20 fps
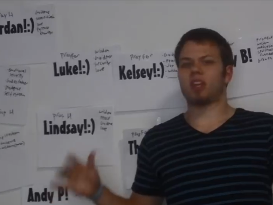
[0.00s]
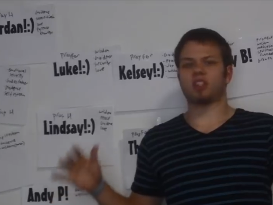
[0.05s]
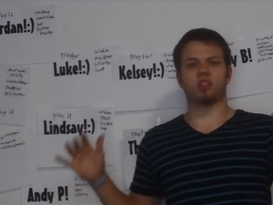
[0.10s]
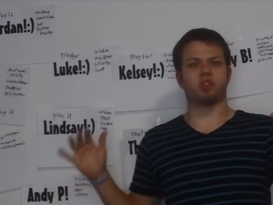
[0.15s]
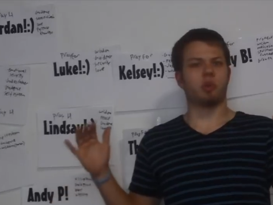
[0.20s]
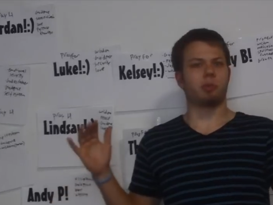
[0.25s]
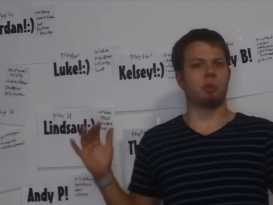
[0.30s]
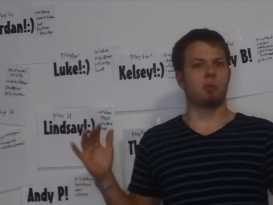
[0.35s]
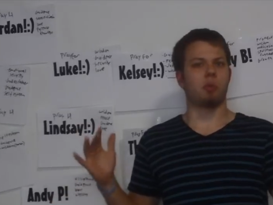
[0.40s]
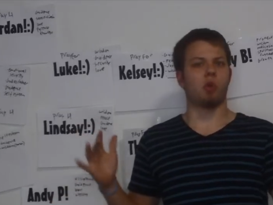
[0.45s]

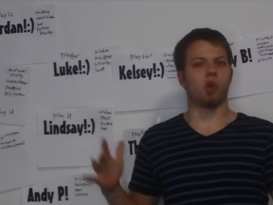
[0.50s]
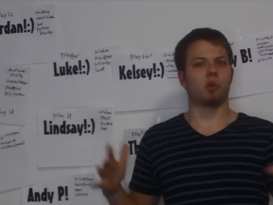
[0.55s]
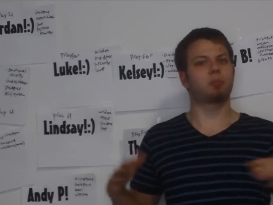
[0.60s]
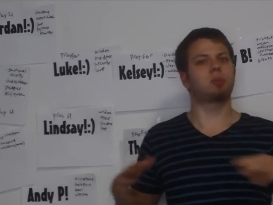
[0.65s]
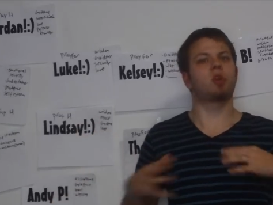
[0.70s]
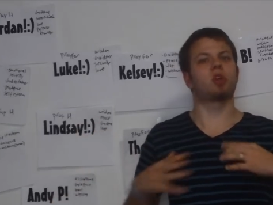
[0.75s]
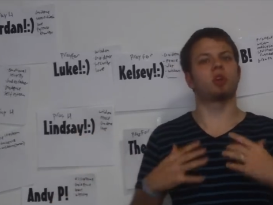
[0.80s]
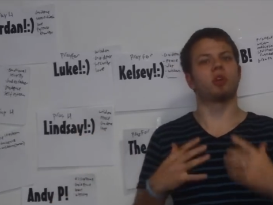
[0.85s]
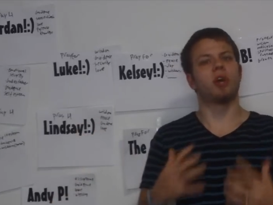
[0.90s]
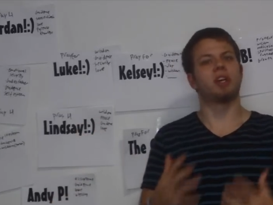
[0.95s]
It's from a
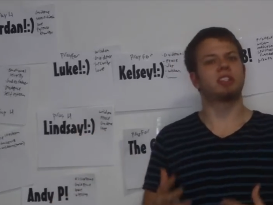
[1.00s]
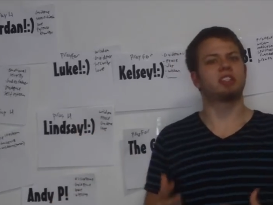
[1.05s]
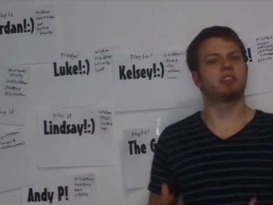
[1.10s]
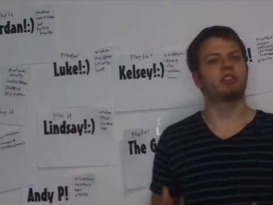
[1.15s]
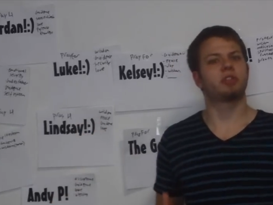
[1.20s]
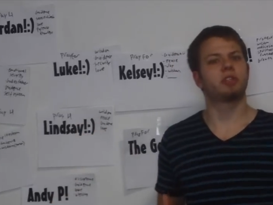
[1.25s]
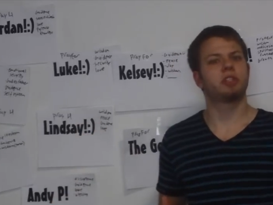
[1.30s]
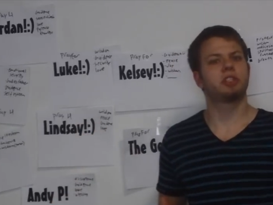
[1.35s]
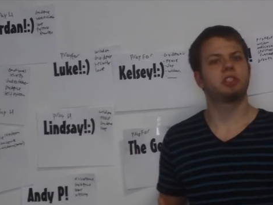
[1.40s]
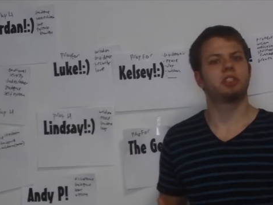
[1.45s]
more
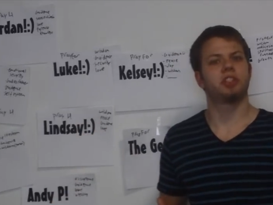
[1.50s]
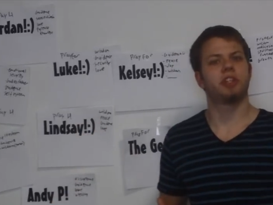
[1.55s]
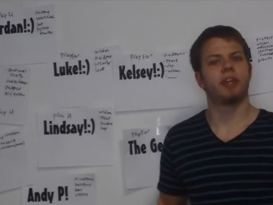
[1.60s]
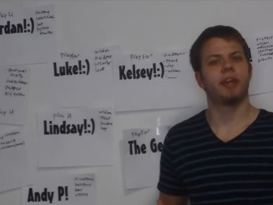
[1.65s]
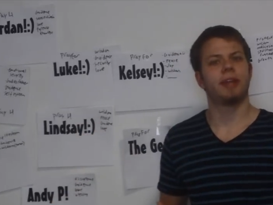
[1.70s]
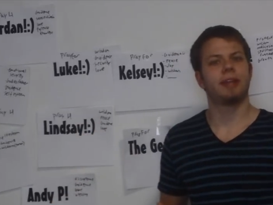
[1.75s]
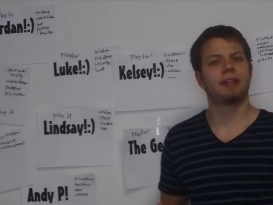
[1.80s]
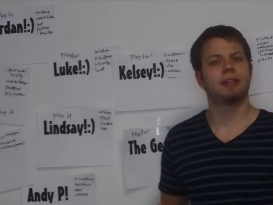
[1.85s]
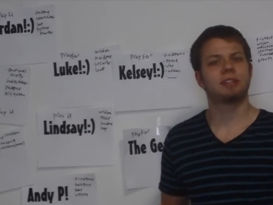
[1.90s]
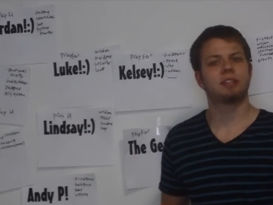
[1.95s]
progressive
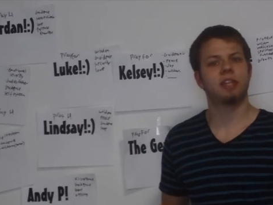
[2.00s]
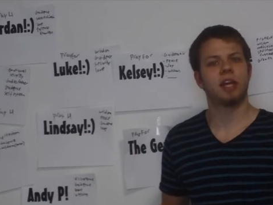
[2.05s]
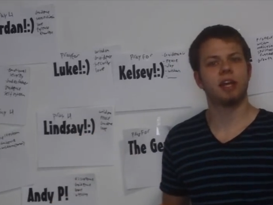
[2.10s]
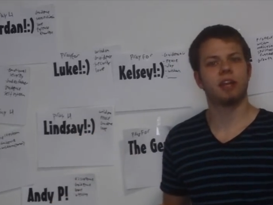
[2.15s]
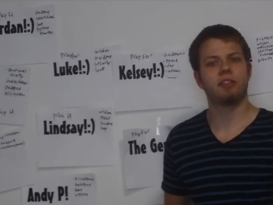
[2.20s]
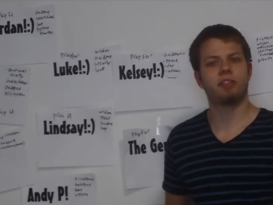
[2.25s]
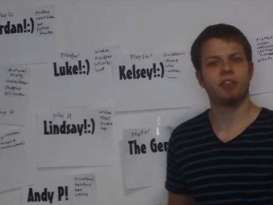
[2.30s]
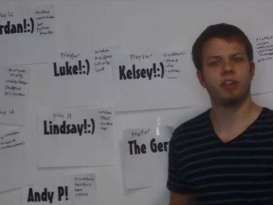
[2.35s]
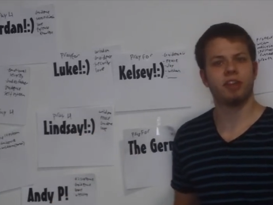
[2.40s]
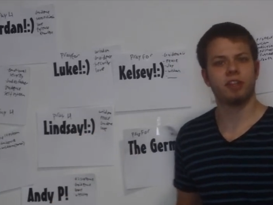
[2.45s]
Christianity
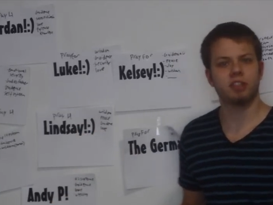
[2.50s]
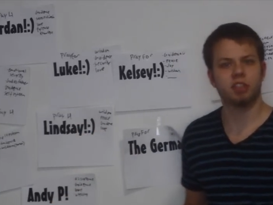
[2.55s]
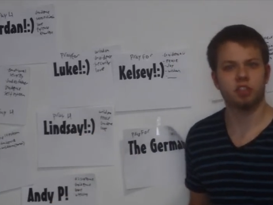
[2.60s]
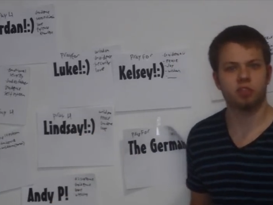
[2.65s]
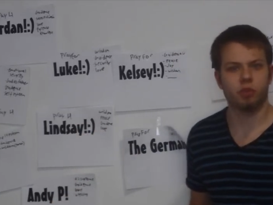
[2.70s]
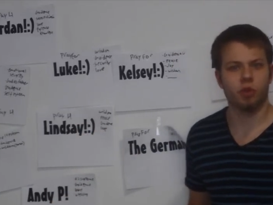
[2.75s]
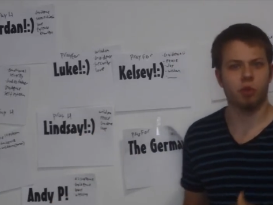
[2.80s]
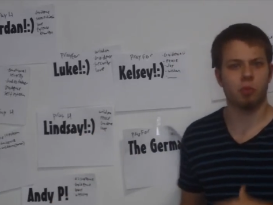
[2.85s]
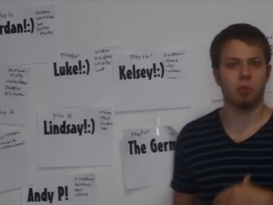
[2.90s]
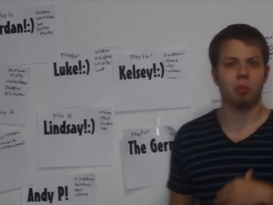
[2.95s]
side of things.
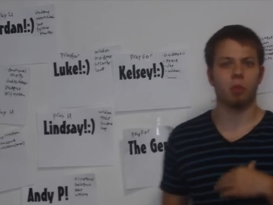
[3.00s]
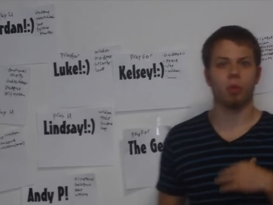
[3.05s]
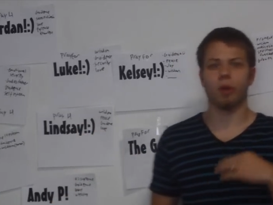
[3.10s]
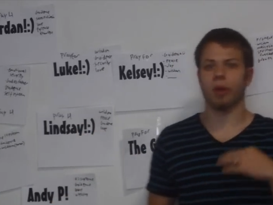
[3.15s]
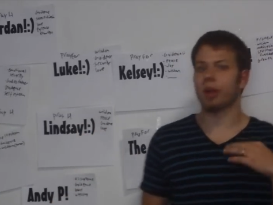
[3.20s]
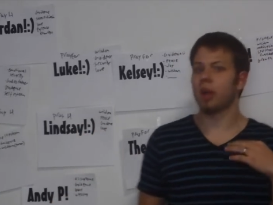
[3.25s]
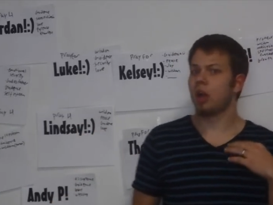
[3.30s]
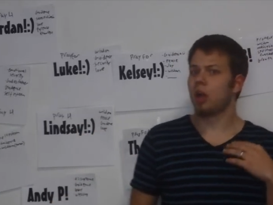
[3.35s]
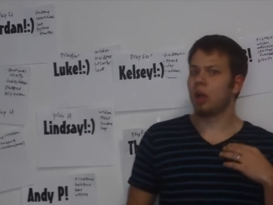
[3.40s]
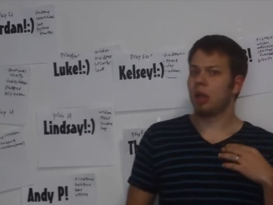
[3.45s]
It's from a
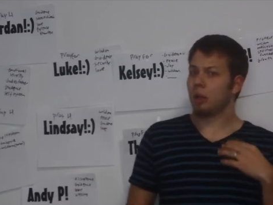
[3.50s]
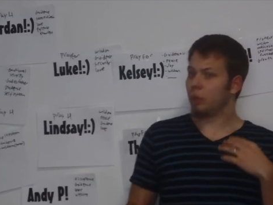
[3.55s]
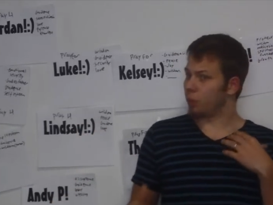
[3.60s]
more